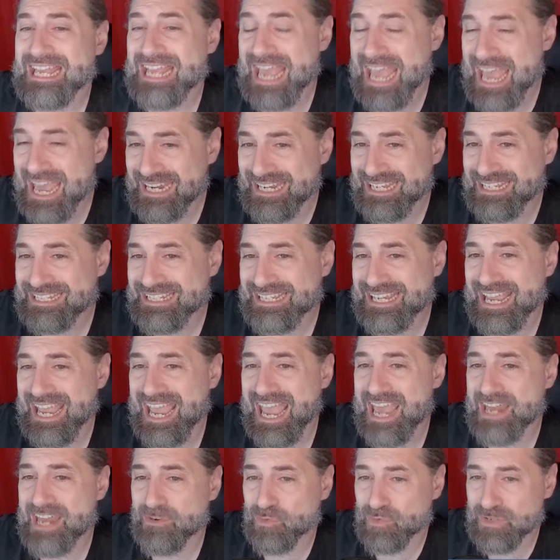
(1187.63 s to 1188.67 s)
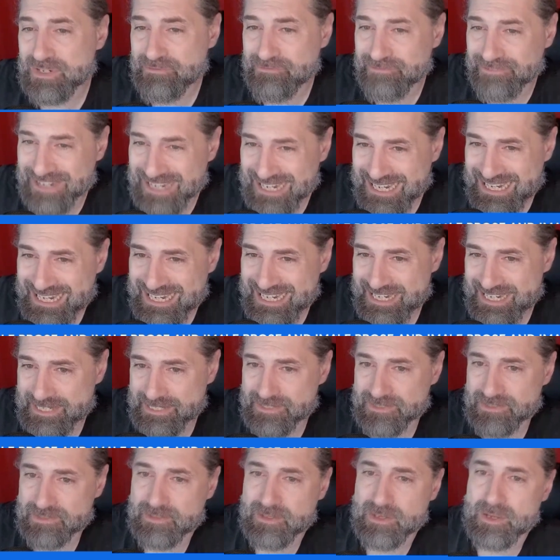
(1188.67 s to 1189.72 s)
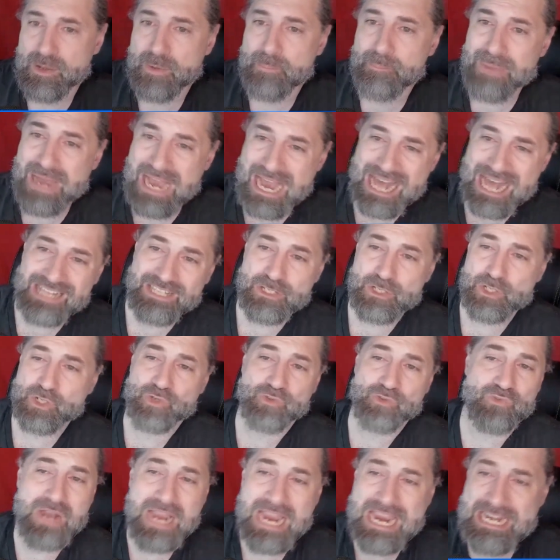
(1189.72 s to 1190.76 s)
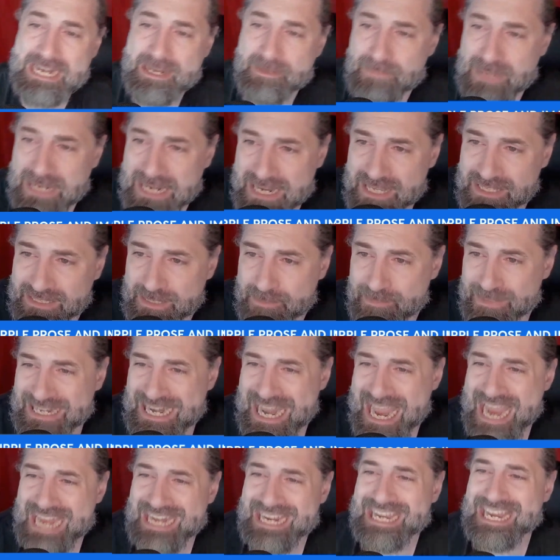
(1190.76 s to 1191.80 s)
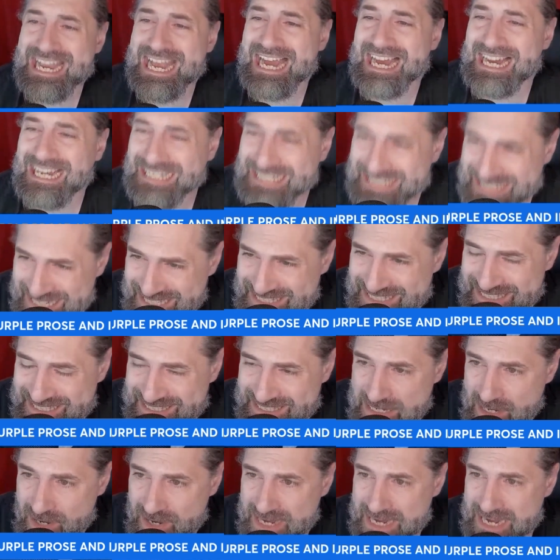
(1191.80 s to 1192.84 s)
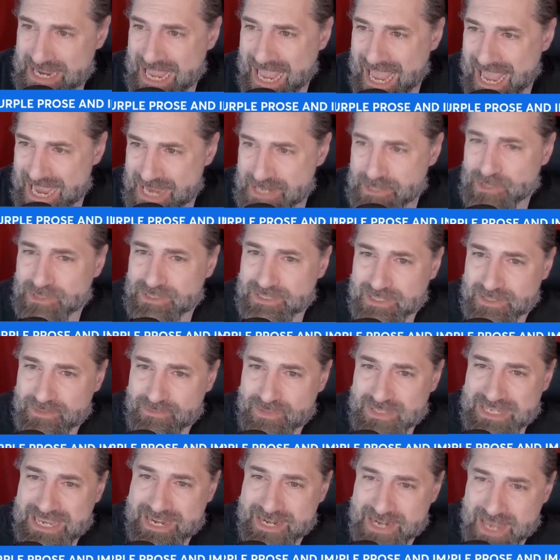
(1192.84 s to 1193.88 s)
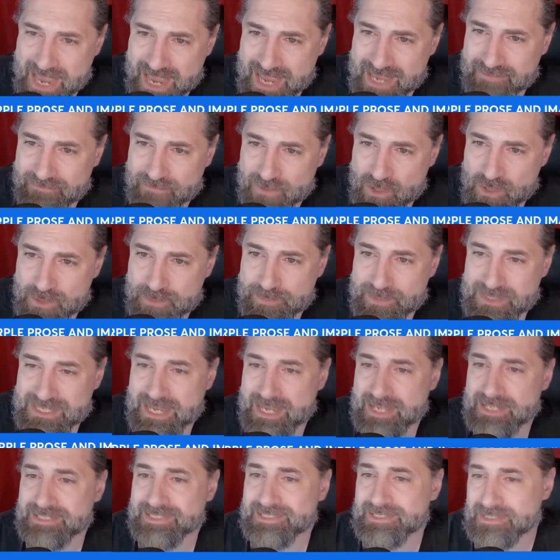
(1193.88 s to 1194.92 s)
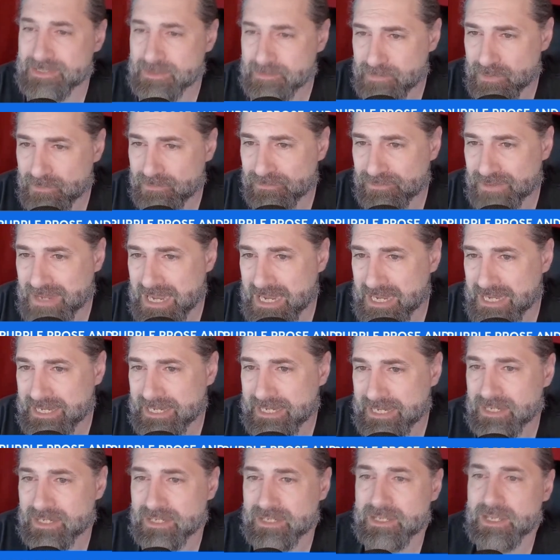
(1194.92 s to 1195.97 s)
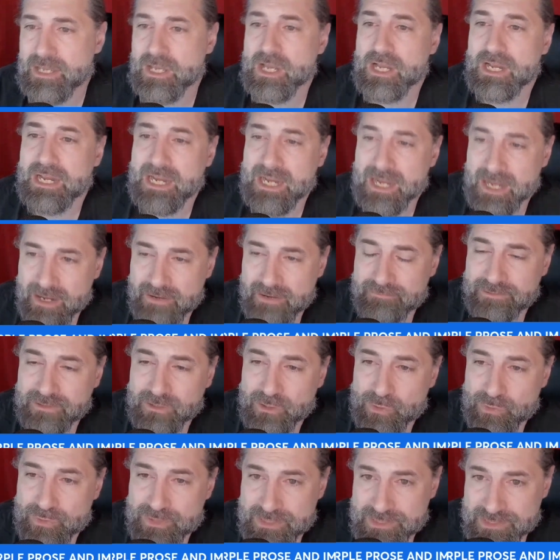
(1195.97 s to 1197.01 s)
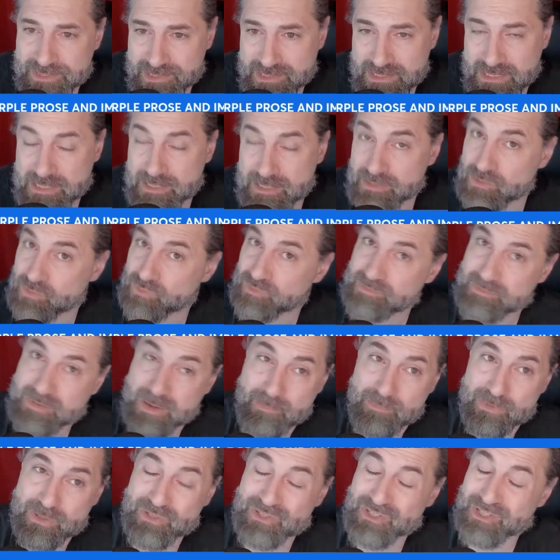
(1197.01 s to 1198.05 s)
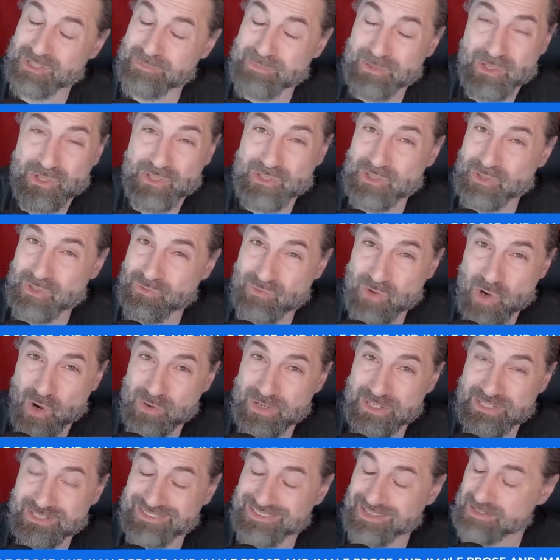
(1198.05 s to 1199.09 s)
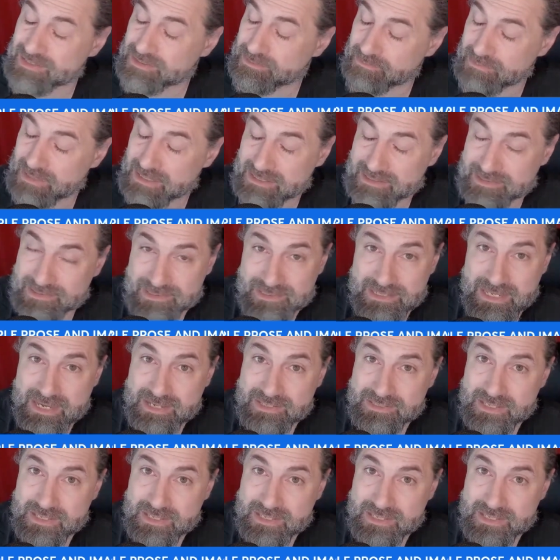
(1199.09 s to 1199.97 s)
edit and revise. Polish your writing by eliminating unnecessary adjectives and adverbs and simplifying convoluted scenes. Remember, just because you wrote it doesn't mean it stays